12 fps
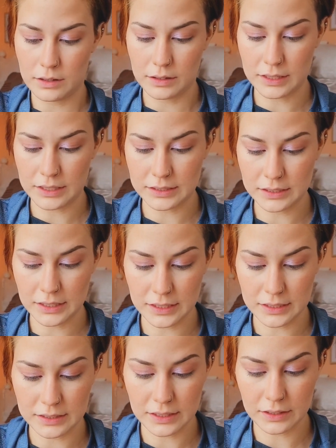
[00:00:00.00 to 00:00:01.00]
this is
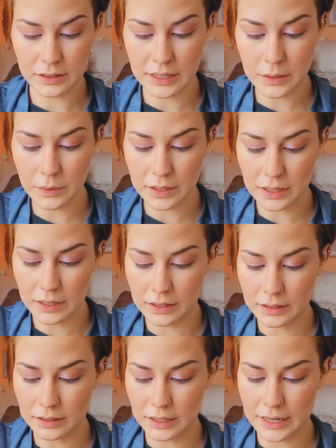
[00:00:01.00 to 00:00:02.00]
their liquid
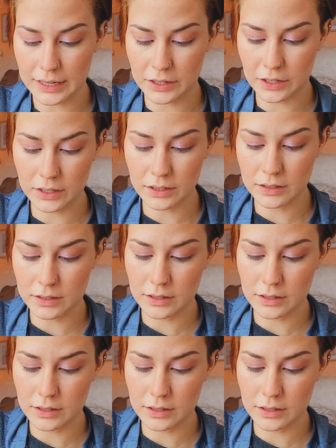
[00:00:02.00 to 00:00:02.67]
liner.